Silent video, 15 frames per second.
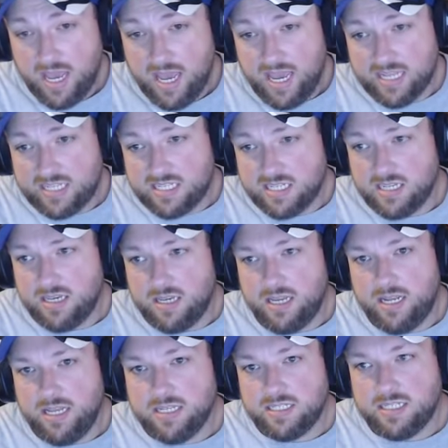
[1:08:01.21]
It
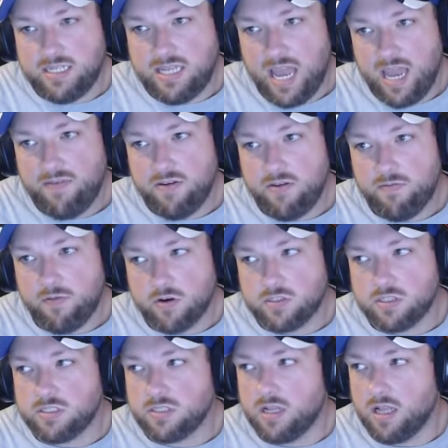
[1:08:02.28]
is David
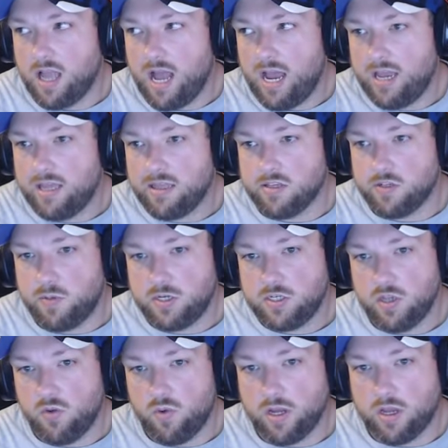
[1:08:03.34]
versus Goliath,
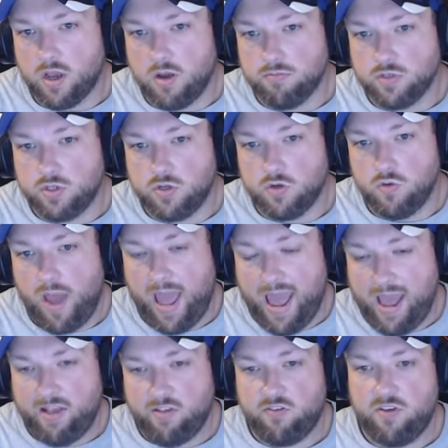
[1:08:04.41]
especially when it comes to
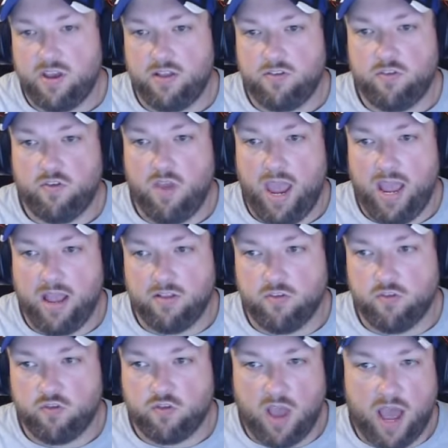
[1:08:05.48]
assets and
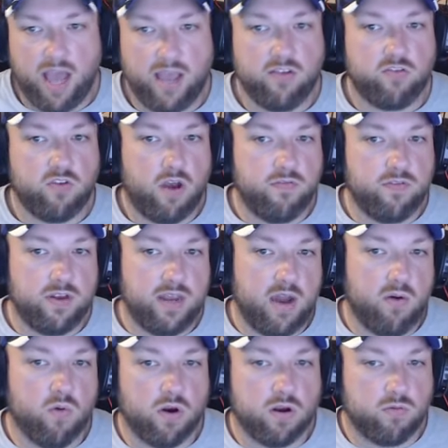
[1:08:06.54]
size of the
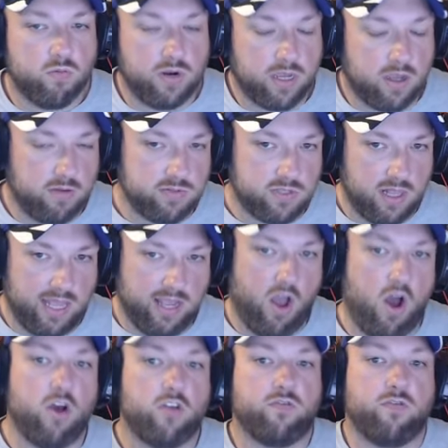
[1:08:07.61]
network, when it comes to like
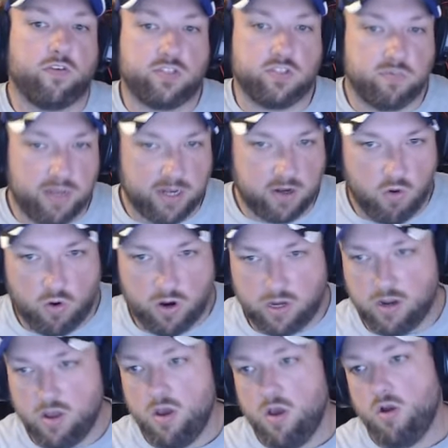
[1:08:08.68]
us versus Bitcoin
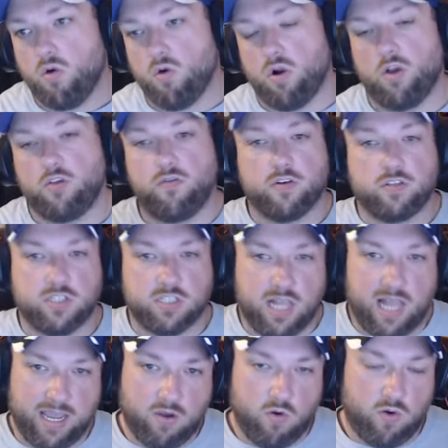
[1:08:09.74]
or us versus
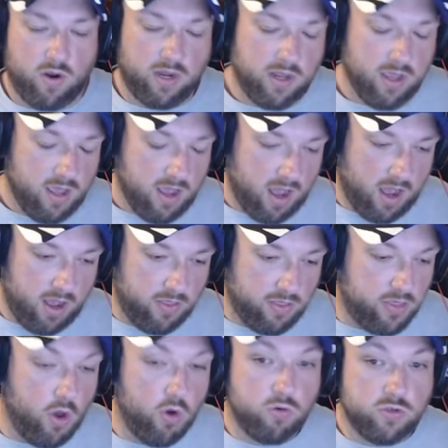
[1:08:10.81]
Litecoin.
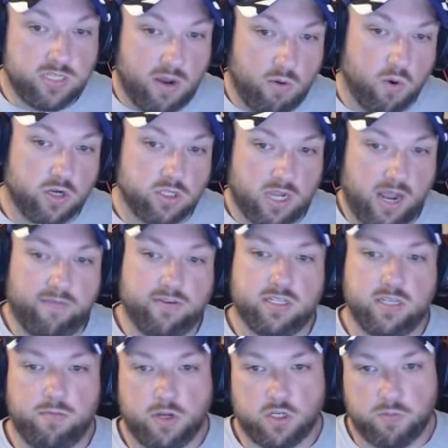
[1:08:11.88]
Those networks are
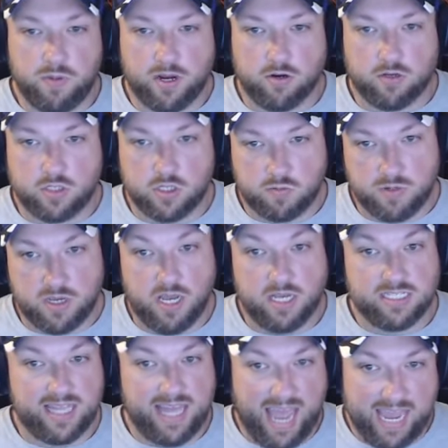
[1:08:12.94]
obviously much bigger just
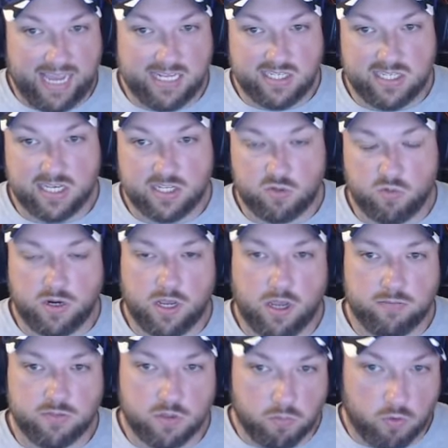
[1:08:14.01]
because of the ASICs when it
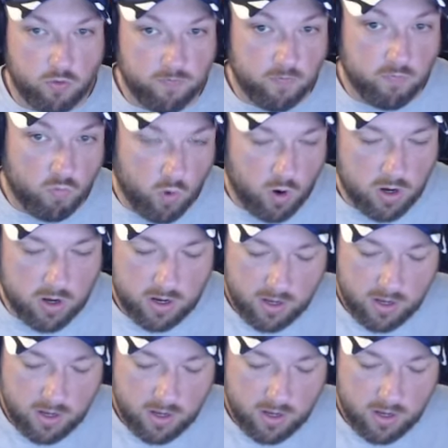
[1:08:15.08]
comes to proof of work.